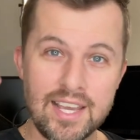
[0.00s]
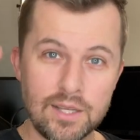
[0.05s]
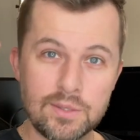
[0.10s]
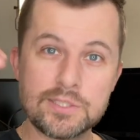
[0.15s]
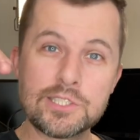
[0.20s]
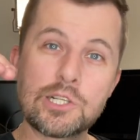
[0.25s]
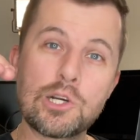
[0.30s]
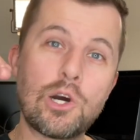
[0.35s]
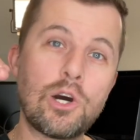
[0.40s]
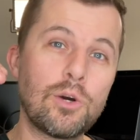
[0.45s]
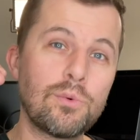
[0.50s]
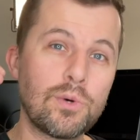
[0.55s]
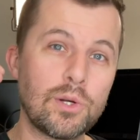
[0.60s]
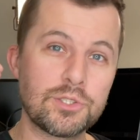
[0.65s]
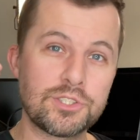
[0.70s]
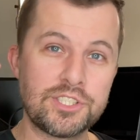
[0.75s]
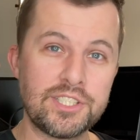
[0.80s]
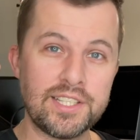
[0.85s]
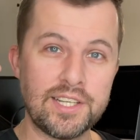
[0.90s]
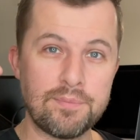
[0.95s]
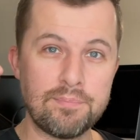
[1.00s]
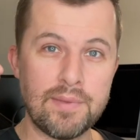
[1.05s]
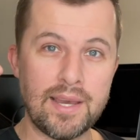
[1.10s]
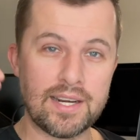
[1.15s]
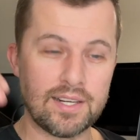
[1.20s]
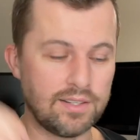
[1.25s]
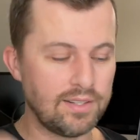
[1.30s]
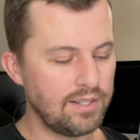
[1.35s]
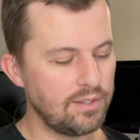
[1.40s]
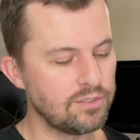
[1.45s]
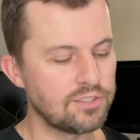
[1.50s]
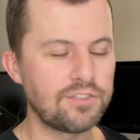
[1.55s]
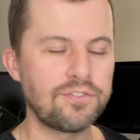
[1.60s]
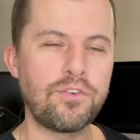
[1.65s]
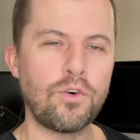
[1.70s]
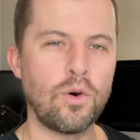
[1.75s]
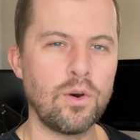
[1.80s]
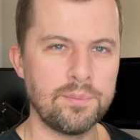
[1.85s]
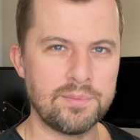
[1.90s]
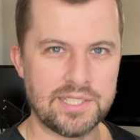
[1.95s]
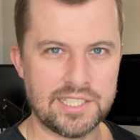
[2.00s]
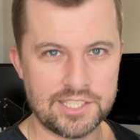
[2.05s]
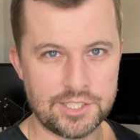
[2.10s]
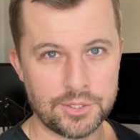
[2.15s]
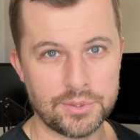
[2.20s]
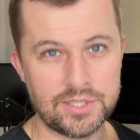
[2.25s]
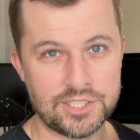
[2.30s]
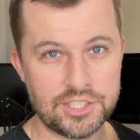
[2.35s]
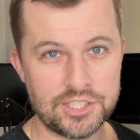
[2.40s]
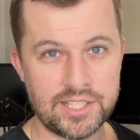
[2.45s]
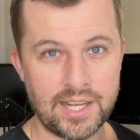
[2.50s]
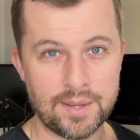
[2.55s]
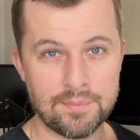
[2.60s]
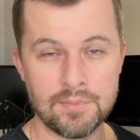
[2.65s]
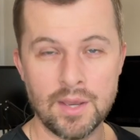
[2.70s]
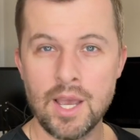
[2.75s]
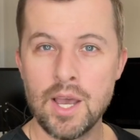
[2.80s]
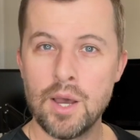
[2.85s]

it was a cold roll sheet of metal. It was formed into its shape.